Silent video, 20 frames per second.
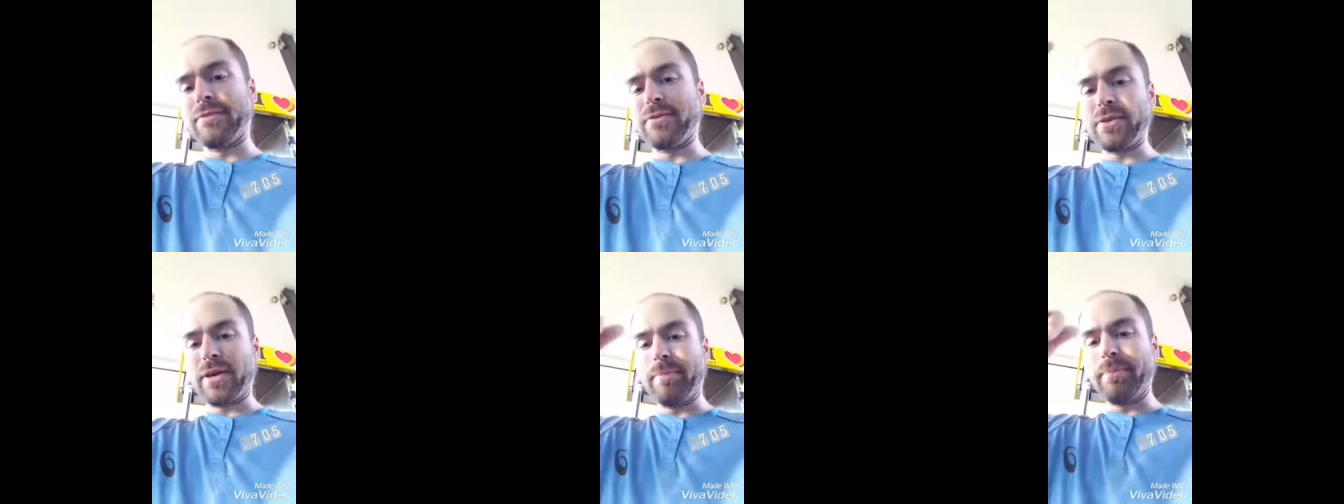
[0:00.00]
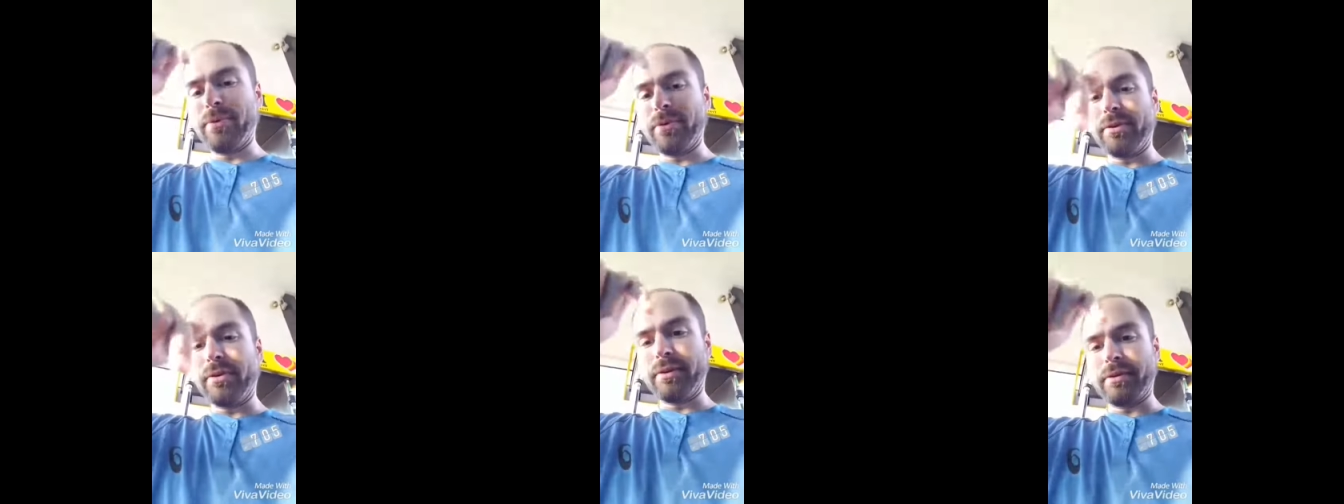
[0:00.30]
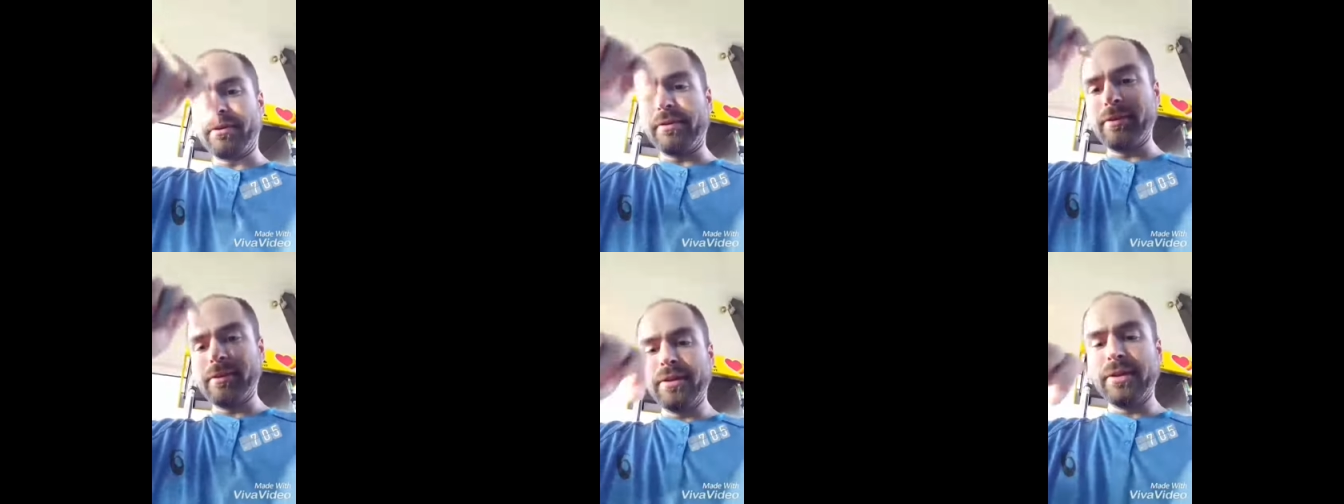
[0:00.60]
after I
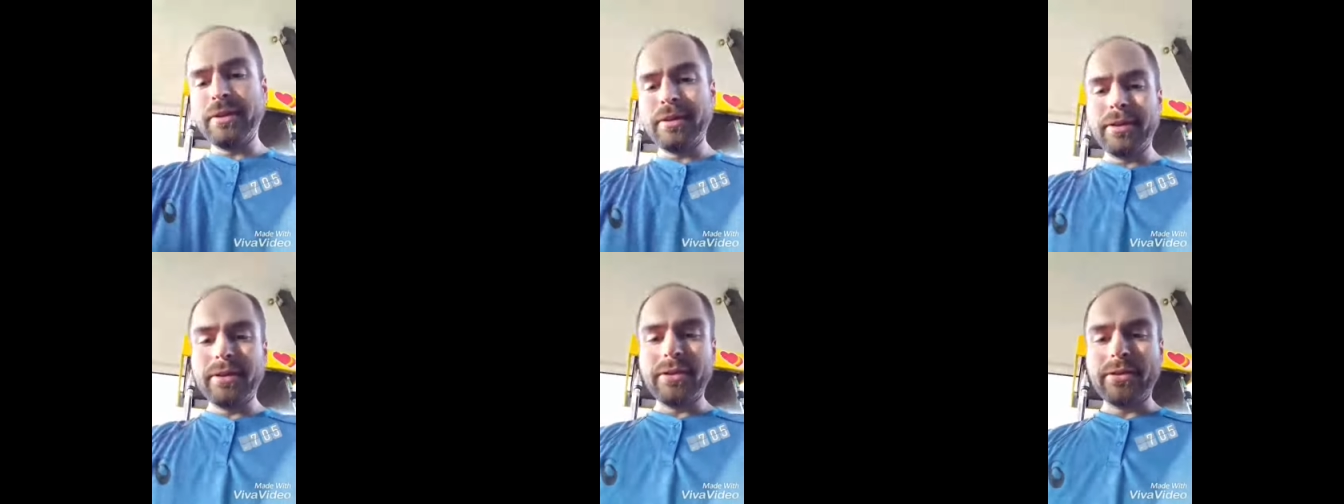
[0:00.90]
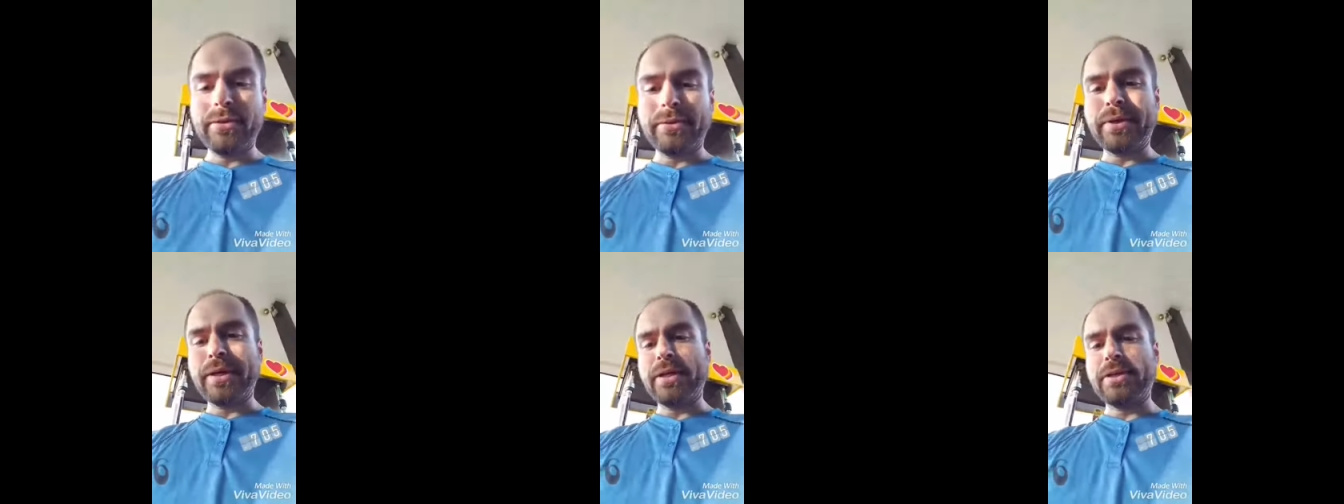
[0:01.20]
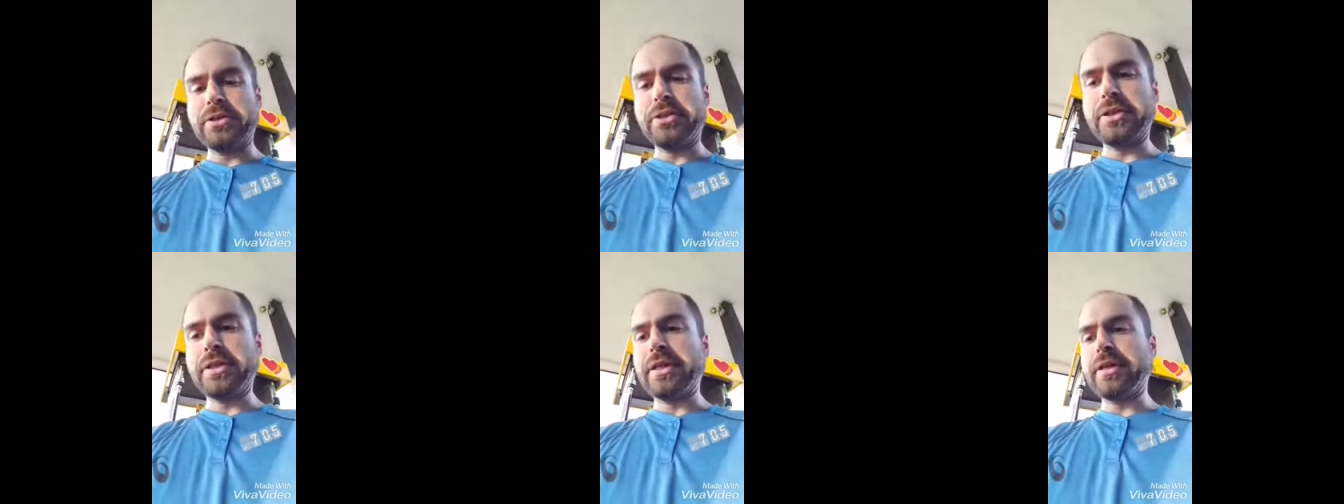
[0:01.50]
put the
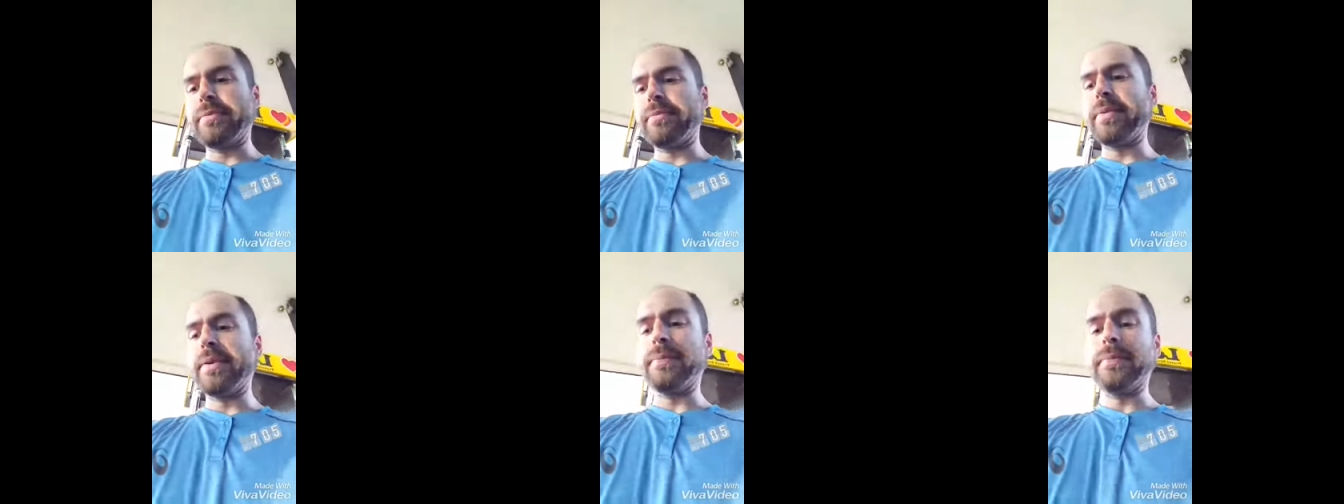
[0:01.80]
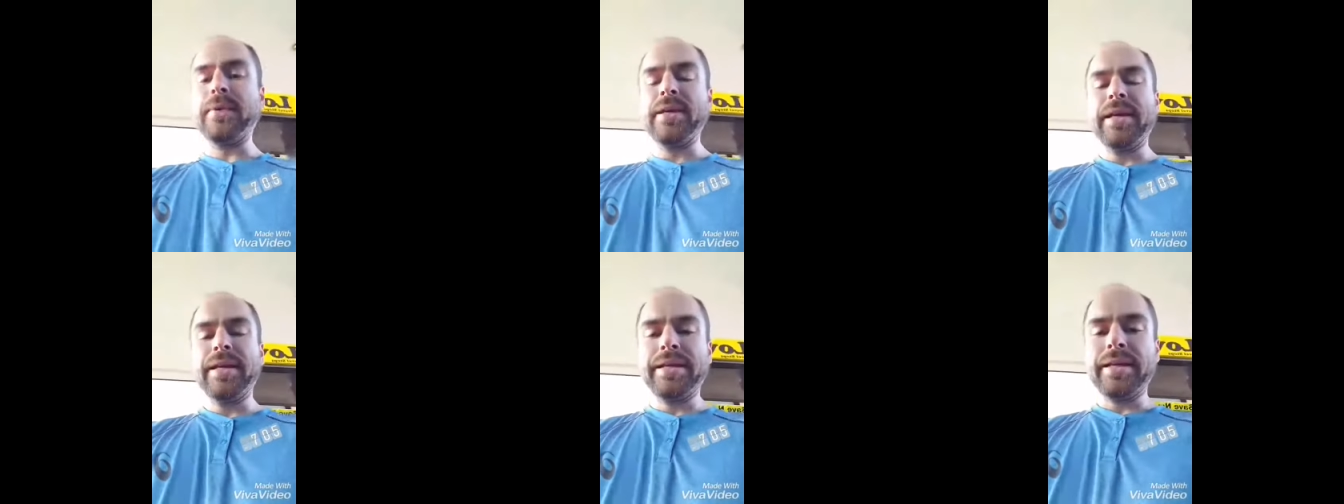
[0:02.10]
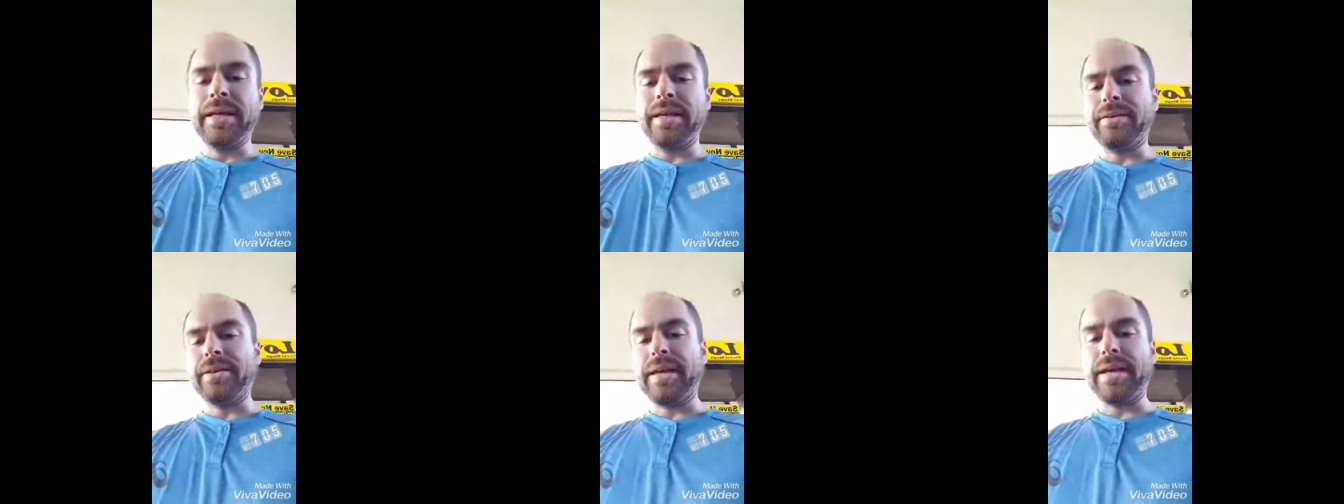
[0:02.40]
location down, but
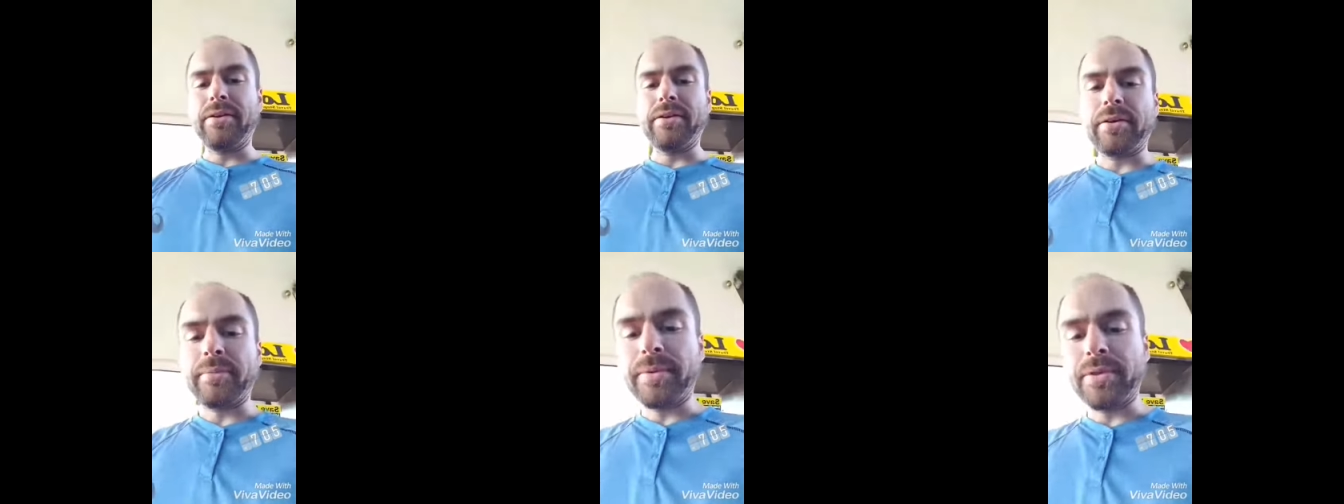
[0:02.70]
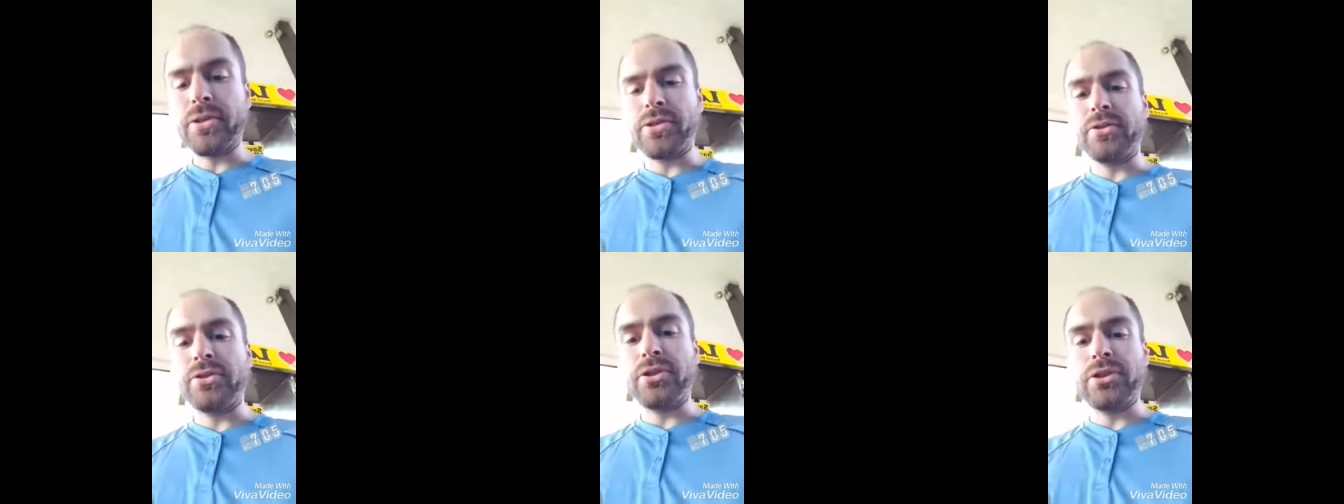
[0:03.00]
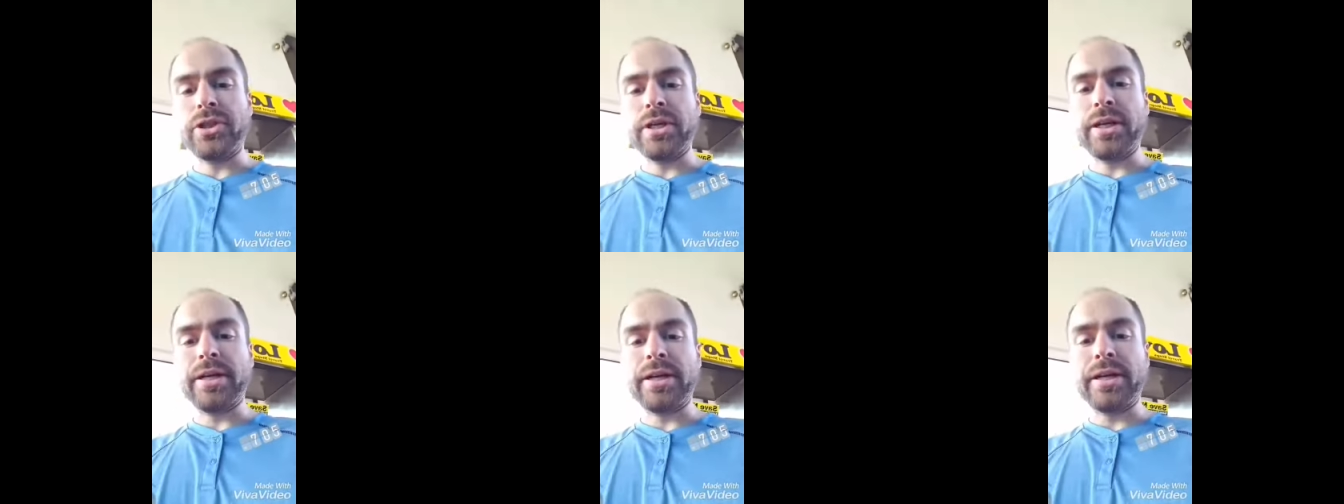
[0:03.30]
yeah, The Alchemist,
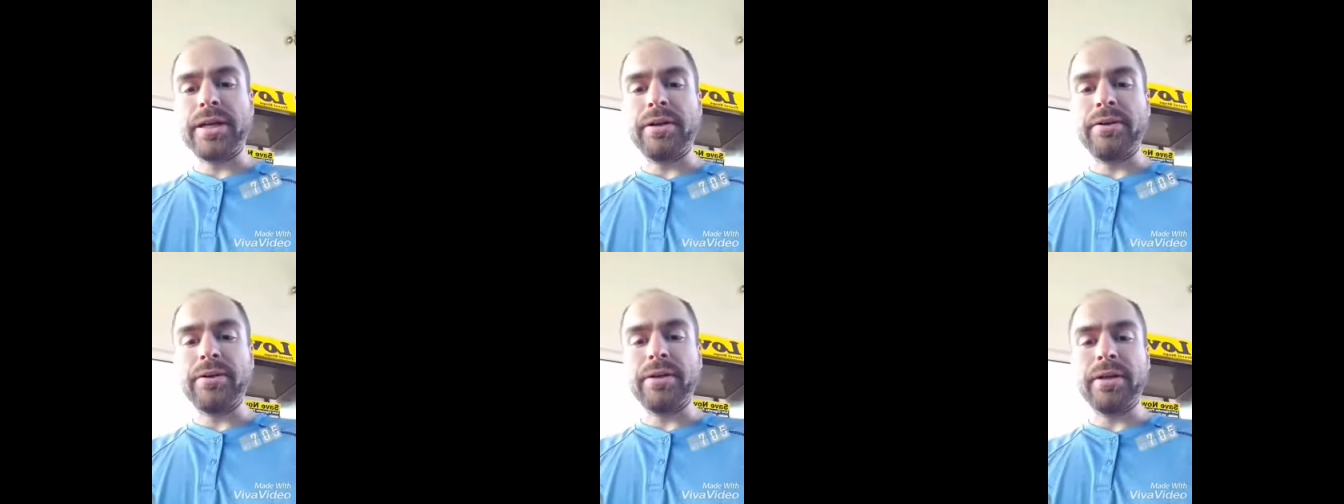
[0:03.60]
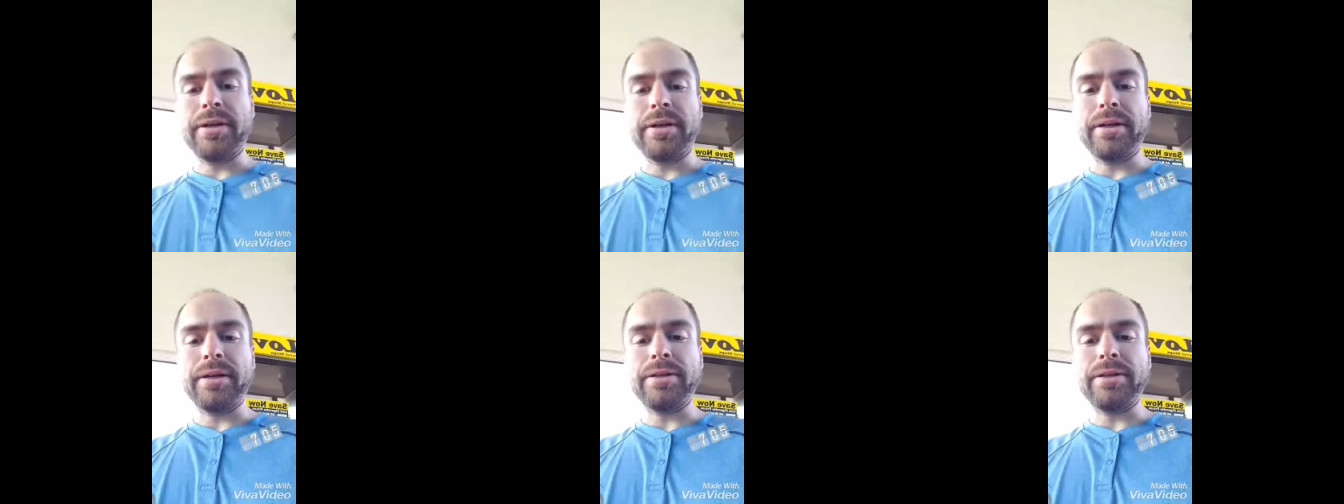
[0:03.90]
you should check it out.